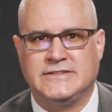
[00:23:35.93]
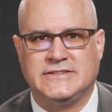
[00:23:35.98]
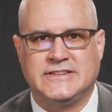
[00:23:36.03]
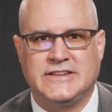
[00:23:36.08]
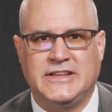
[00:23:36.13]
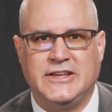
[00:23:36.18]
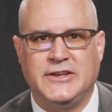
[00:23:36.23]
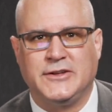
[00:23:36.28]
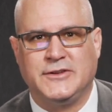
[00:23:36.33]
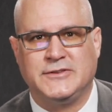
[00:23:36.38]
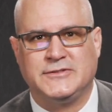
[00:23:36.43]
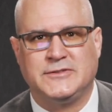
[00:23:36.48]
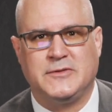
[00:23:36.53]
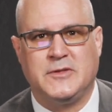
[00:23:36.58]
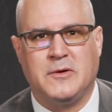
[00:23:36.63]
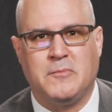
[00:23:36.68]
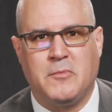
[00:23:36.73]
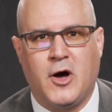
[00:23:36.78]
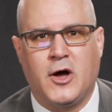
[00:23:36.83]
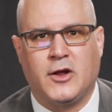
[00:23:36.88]
skills of
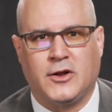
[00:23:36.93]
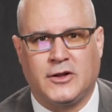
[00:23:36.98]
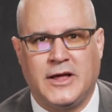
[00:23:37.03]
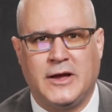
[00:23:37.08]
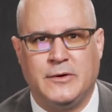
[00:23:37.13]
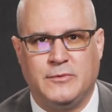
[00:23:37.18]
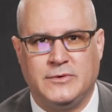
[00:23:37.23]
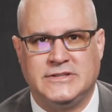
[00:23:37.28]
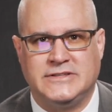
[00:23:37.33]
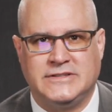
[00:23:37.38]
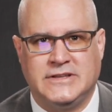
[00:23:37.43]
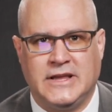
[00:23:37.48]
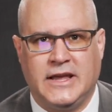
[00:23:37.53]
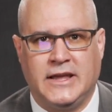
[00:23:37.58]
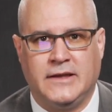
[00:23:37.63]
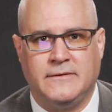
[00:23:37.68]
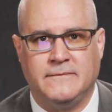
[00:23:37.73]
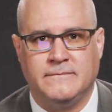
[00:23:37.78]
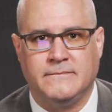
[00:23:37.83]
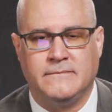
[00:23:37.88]
the model, I would
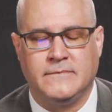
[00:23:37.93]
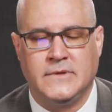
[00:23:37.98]
say.